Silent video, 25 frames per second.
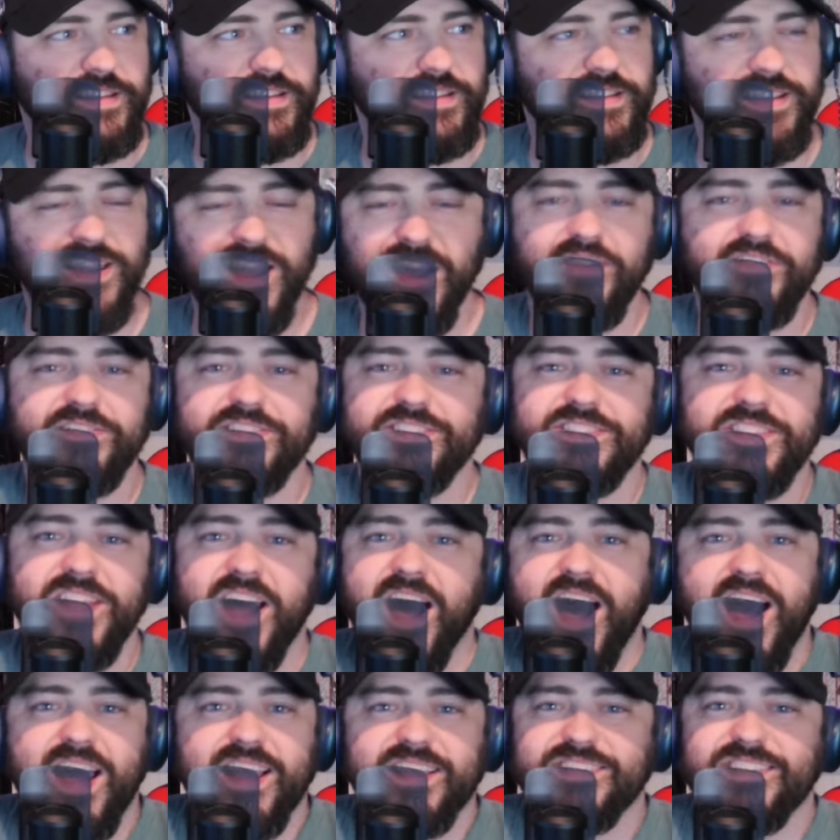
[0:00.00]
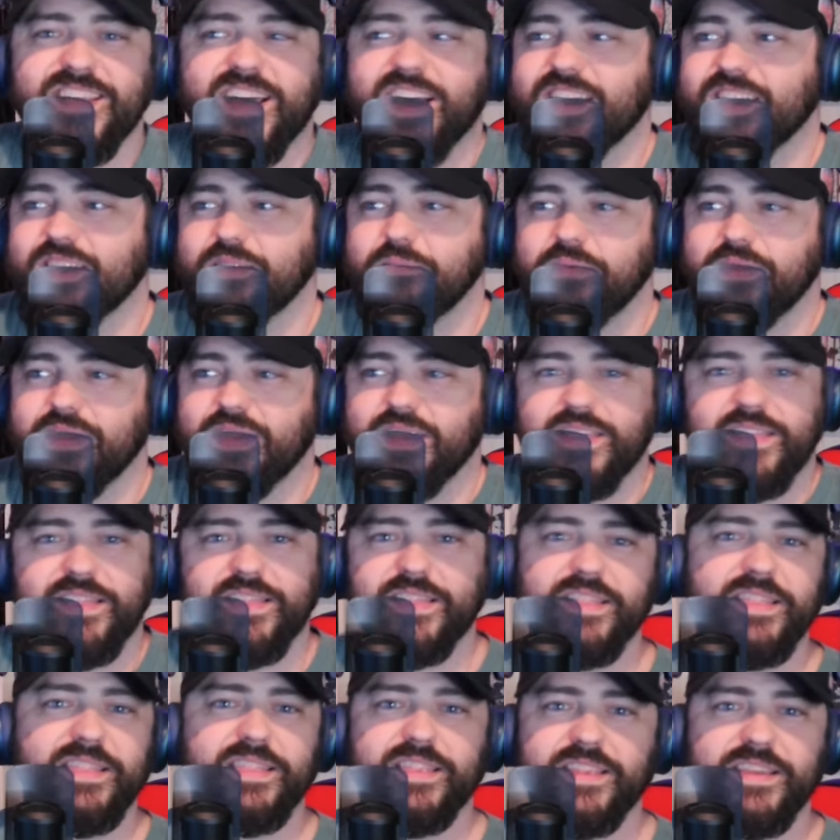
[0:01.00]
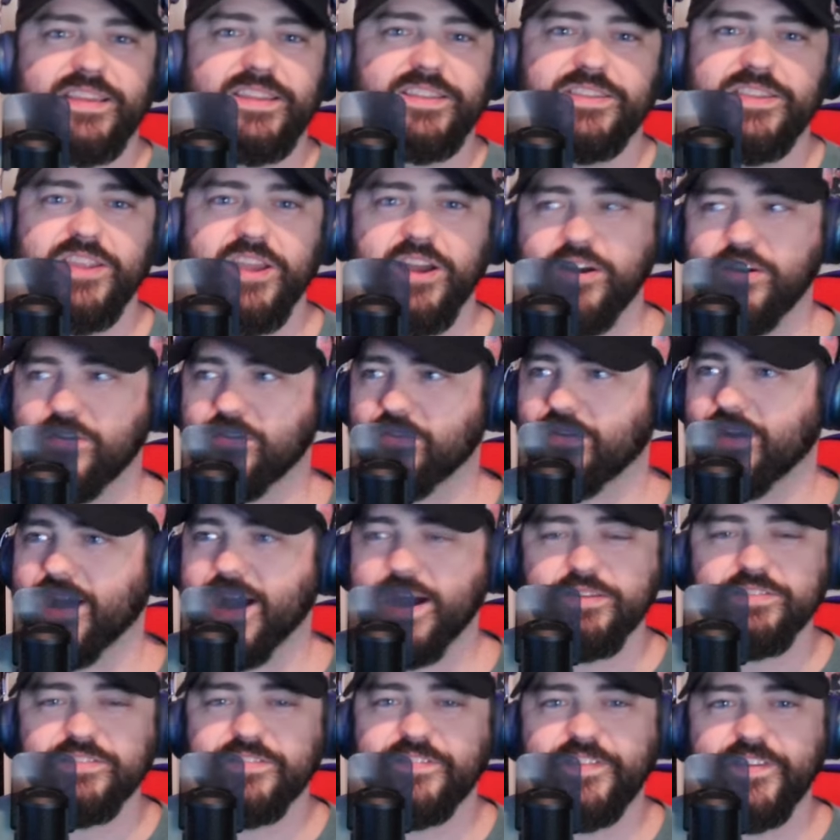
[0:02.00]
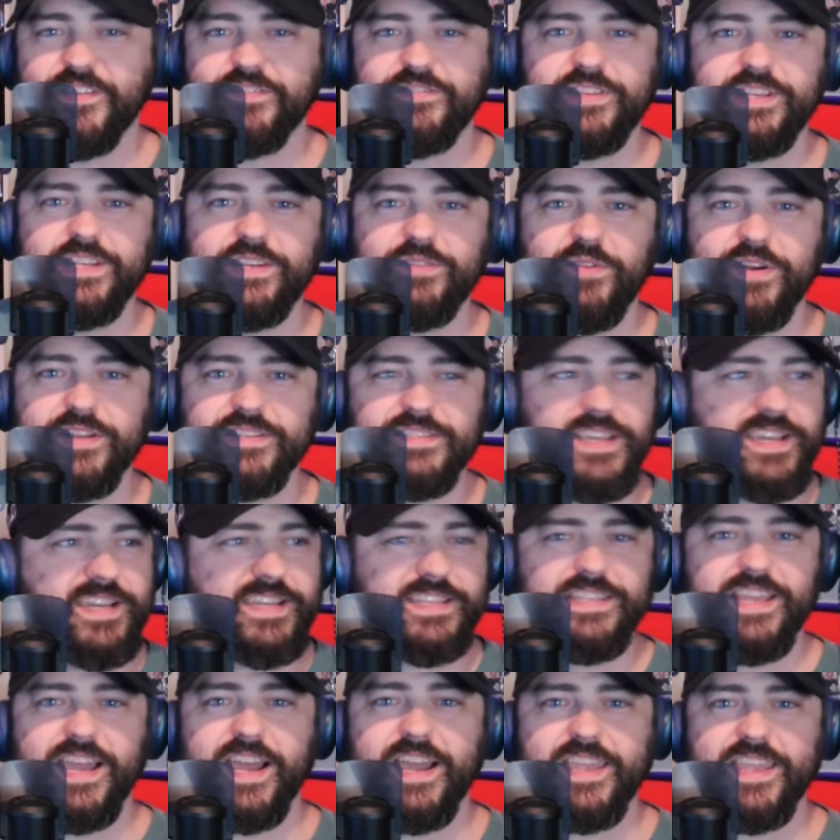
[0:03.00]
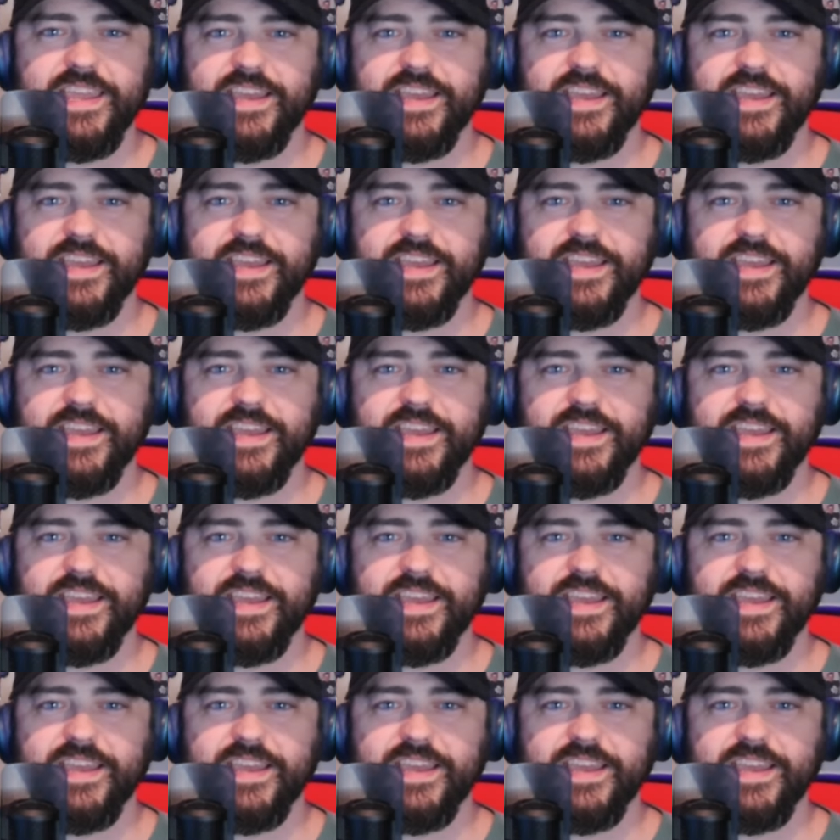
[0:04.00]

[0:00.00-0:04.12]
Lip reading: No, it's not. It's not going to be. No, I was 15 once. I can tell